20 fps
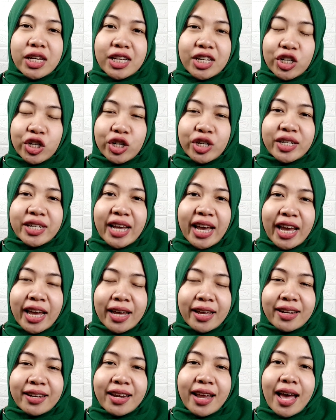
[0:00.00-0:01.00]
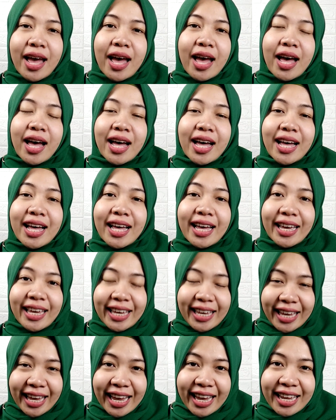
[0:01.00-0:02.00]
entertain
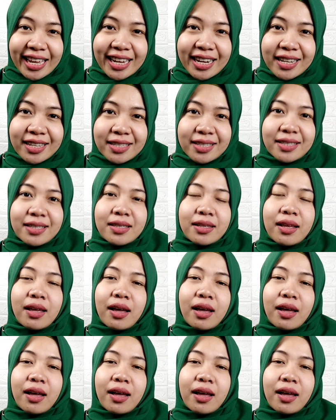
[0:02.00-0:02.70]
kids.